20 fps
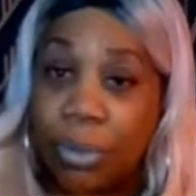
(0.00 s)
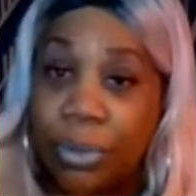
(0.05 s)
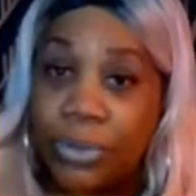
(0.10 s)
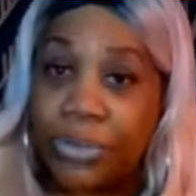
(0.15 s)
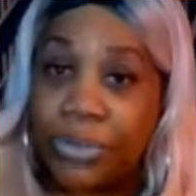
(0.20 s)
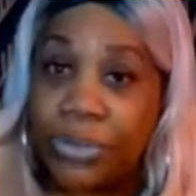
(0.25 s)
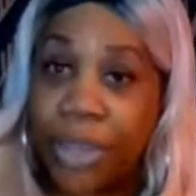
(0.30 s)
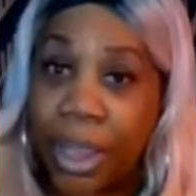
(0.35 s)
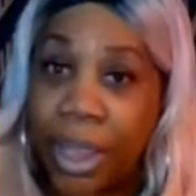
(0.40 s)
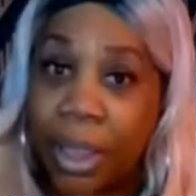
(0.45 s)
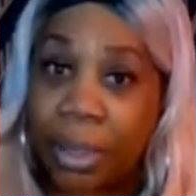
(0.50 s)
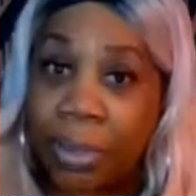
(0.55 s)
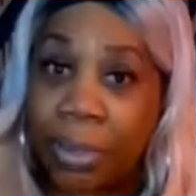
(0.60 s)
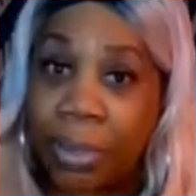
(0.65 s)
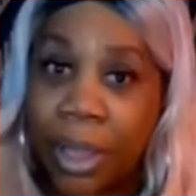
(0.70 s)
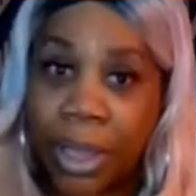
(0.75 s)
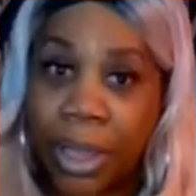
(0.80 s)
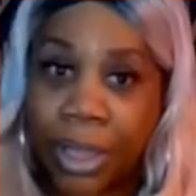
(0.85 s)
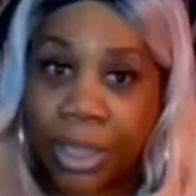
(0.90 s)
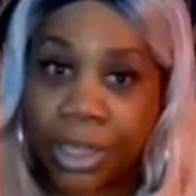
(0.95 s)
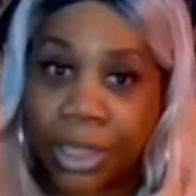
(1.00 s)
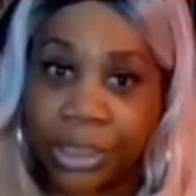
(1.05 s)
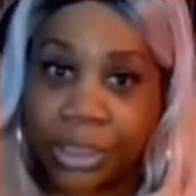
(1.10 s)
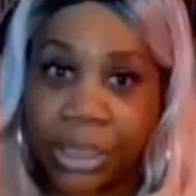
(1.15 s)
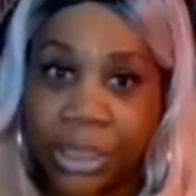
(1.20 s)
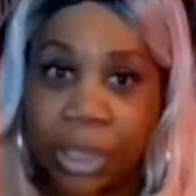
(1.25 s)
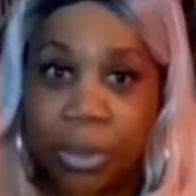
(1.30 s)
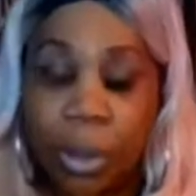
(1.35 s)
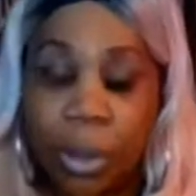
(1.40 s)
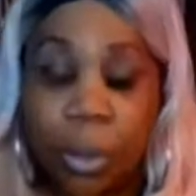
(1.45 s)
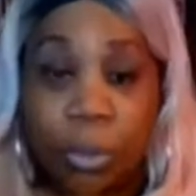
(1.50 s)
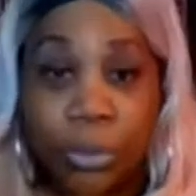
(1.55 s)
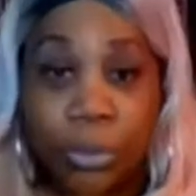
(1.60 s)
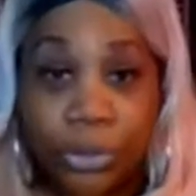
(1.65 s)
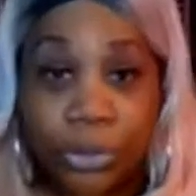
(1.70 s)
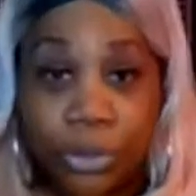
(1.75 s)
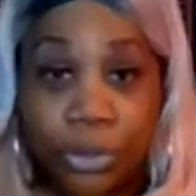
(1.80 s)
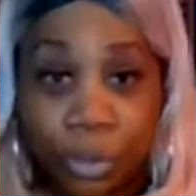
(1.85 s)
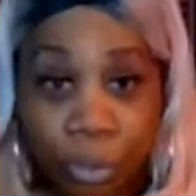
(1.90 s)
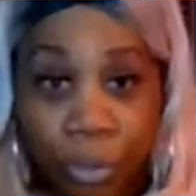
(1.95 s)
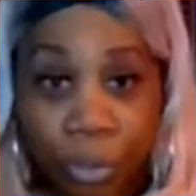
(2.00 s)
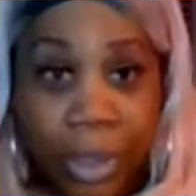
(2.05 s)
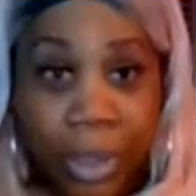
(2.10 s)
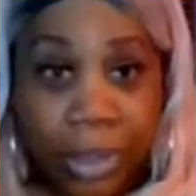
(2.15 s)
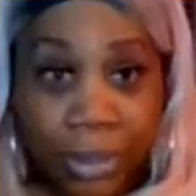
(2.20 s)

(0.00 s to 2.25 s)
on sale and said, "Oh shoot,